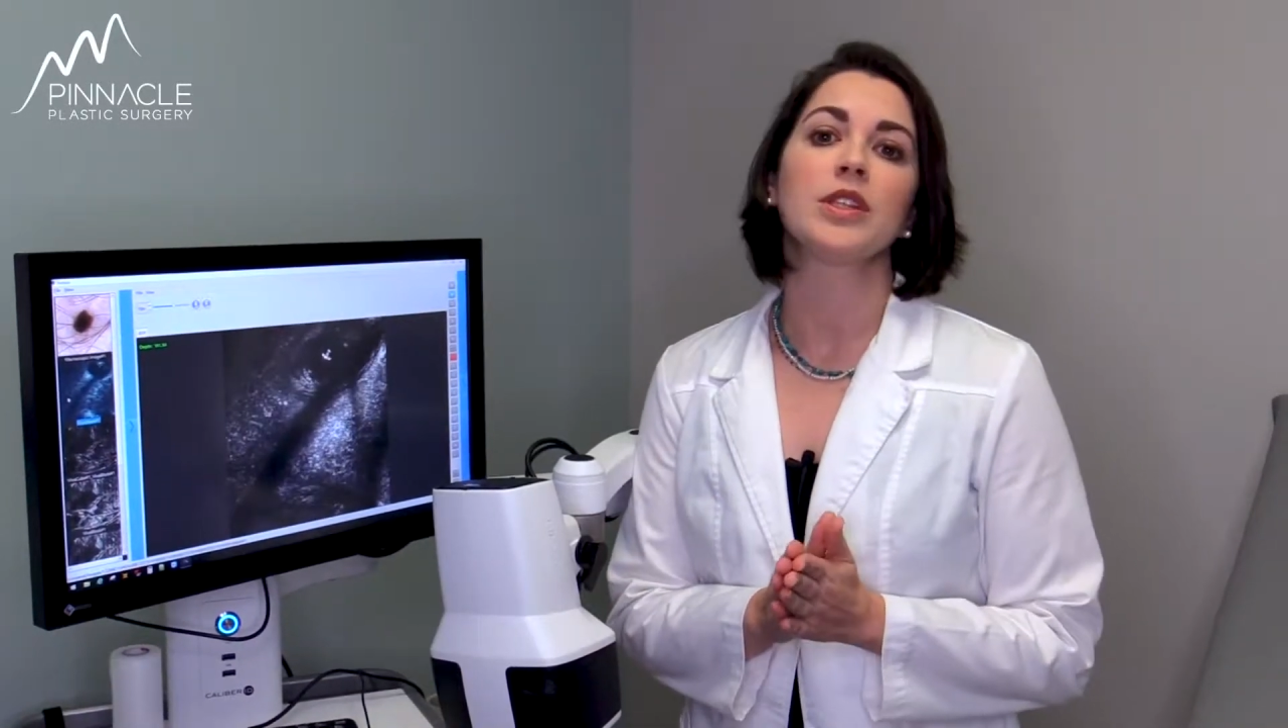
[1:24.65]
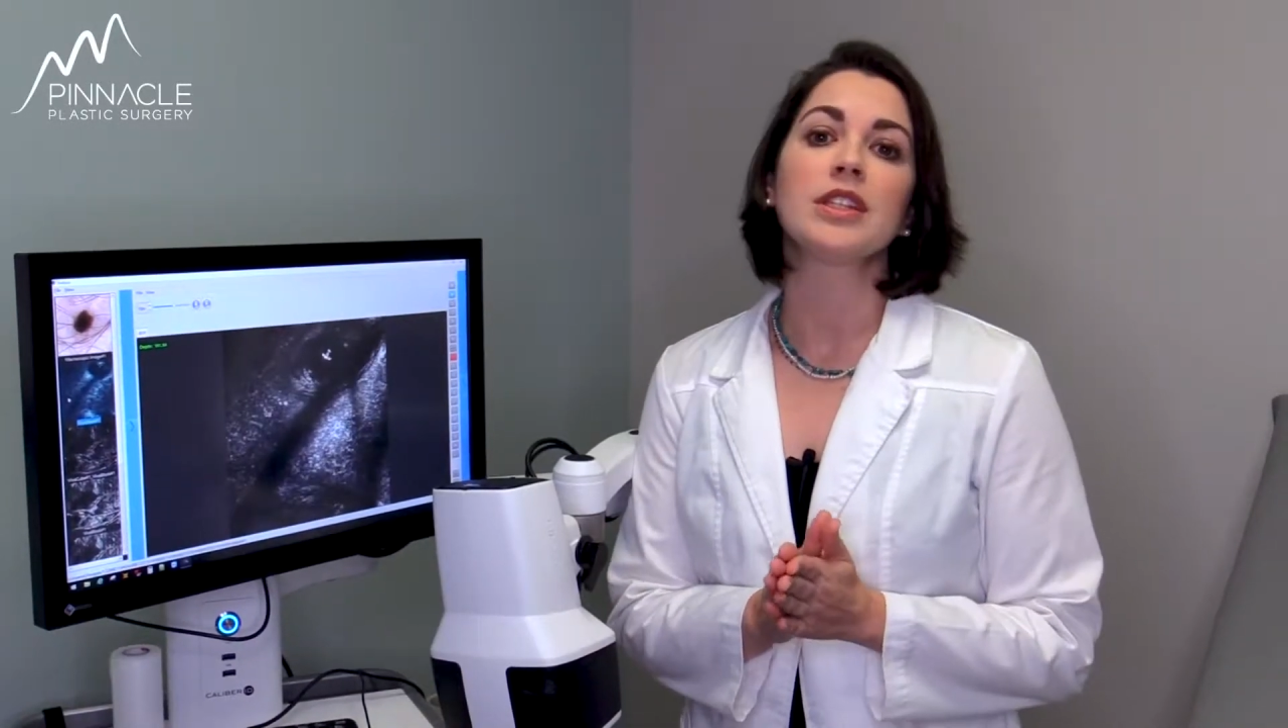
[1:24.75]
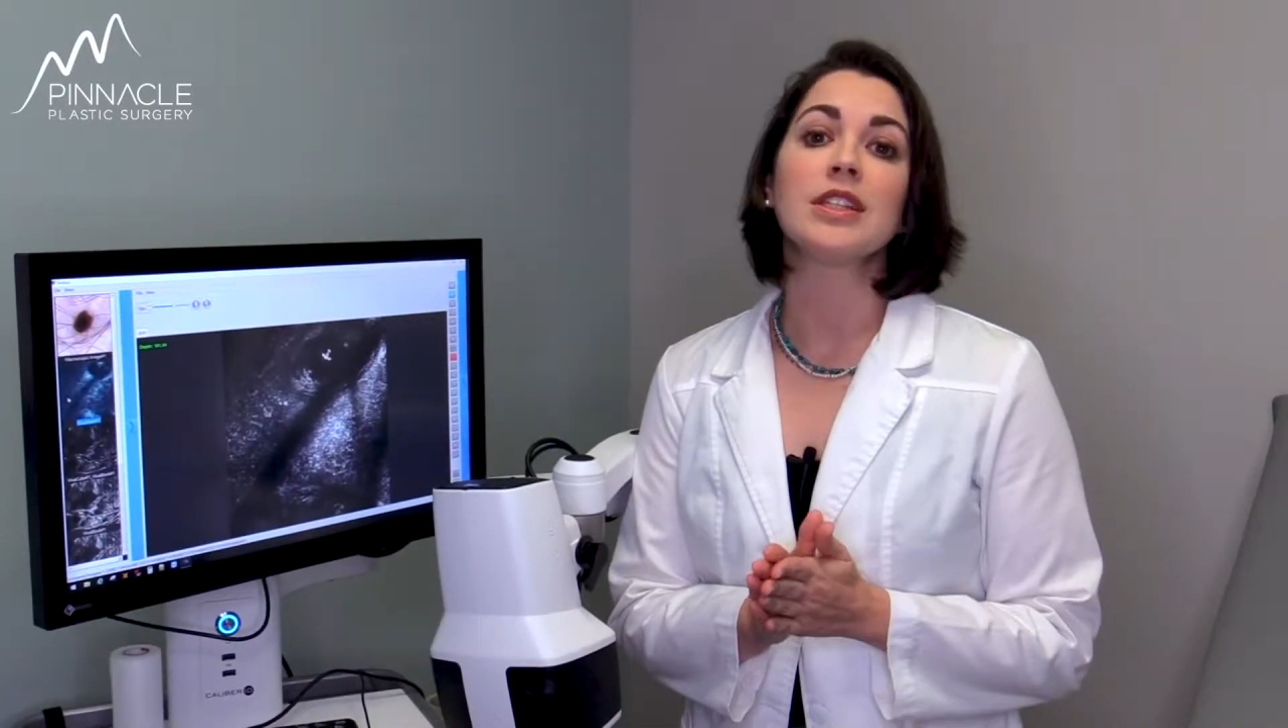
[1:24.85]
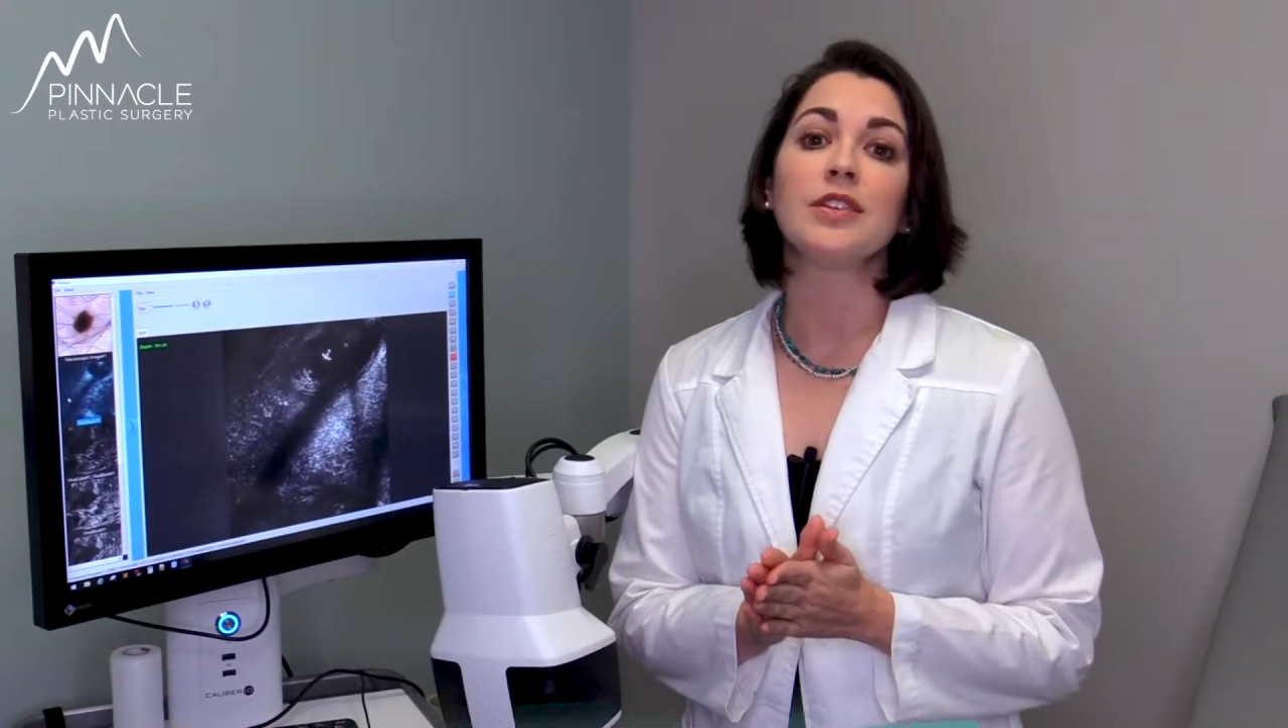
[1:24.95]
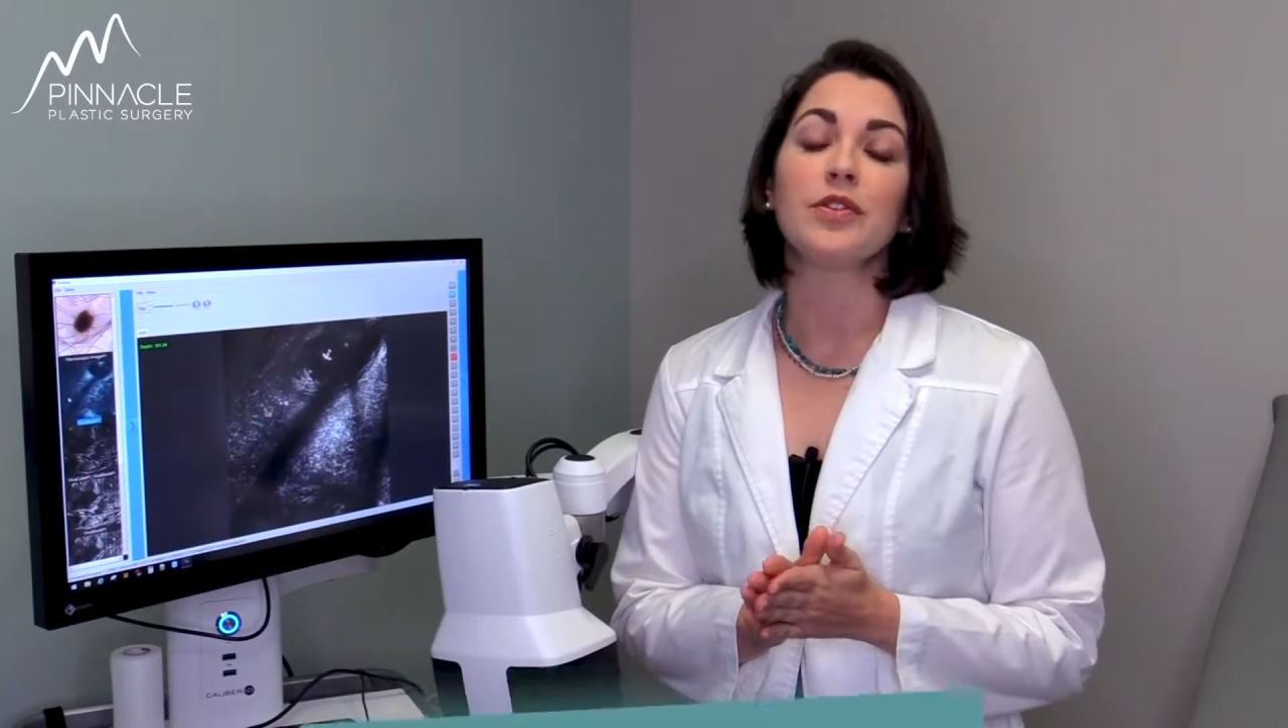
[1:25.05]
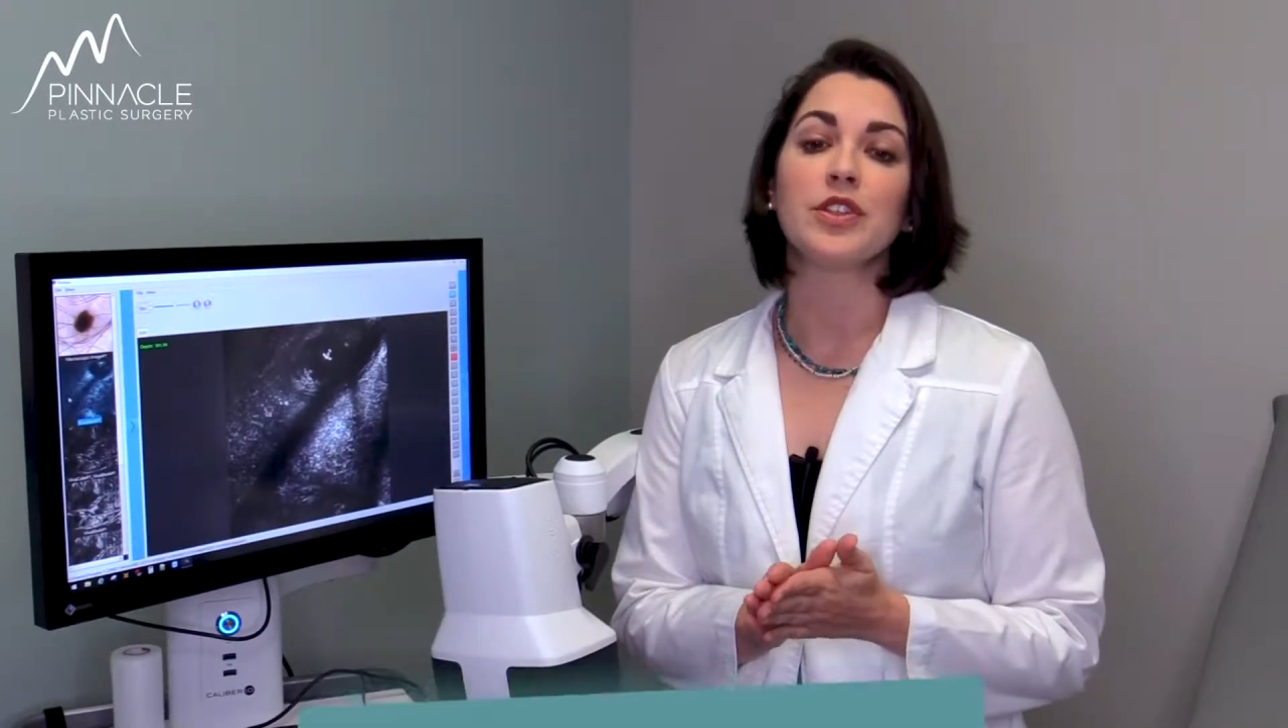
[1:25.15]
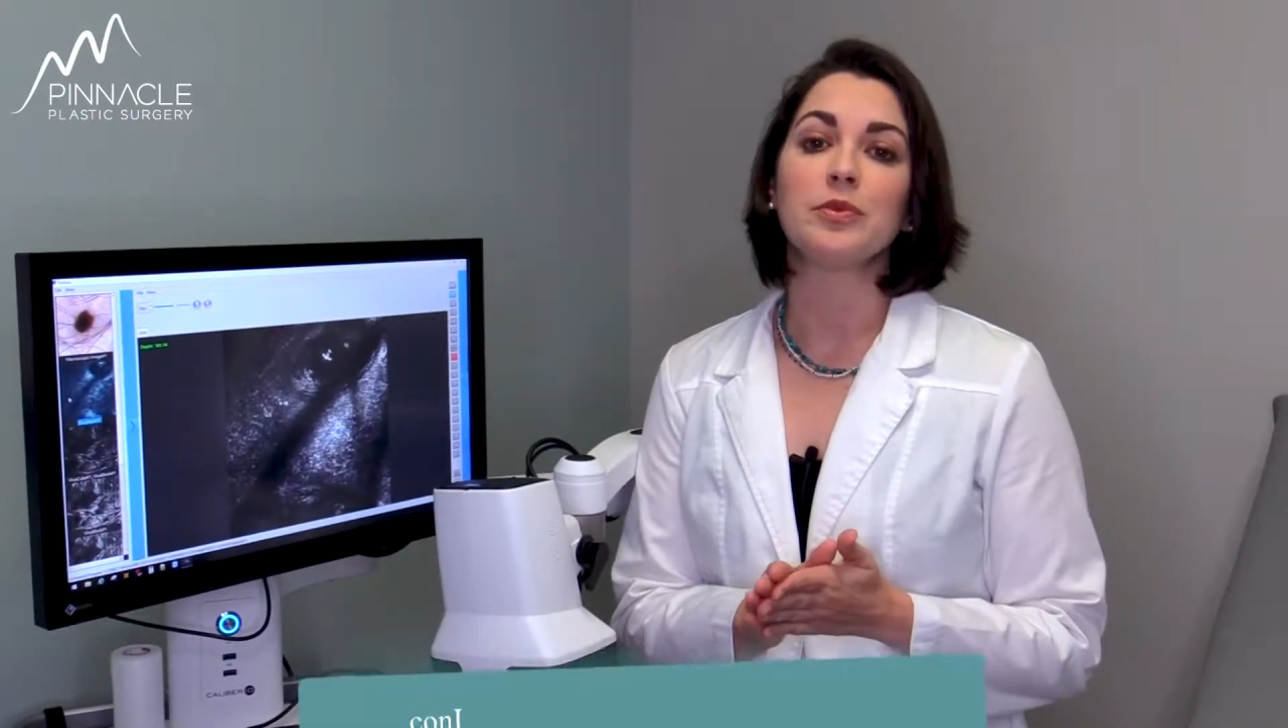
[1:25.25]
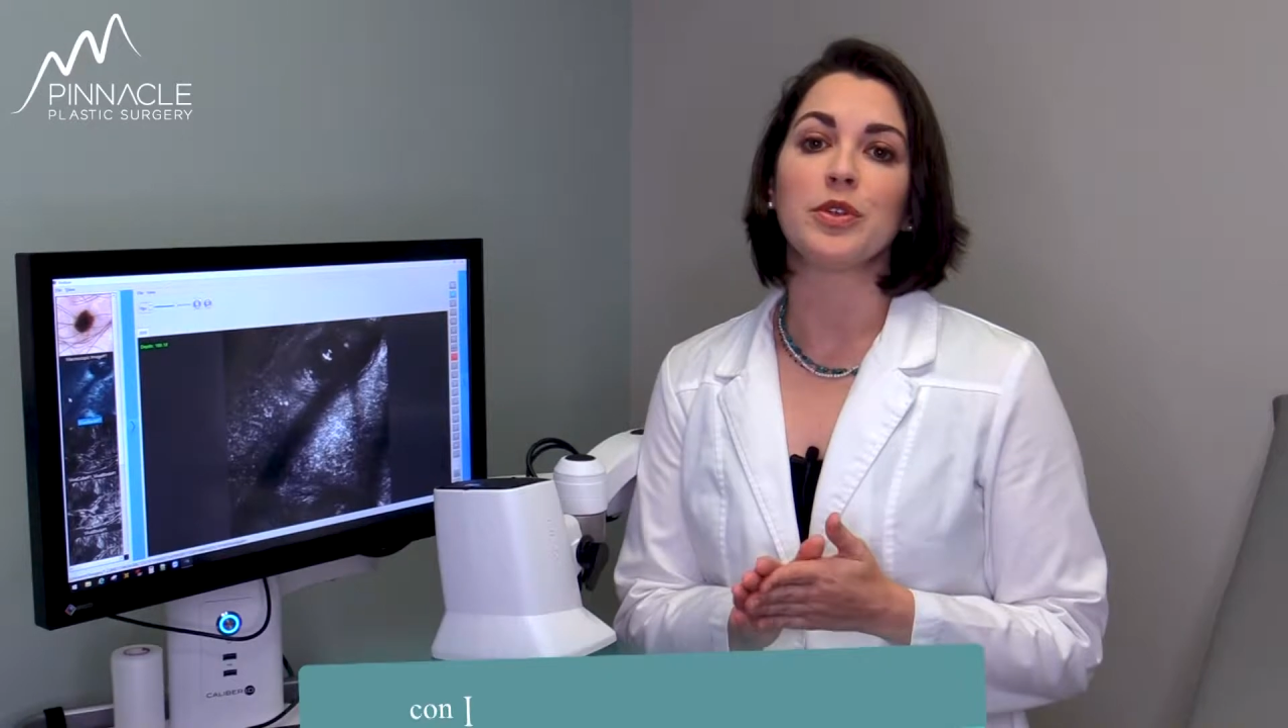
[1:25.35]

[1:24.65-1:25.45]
what's the difference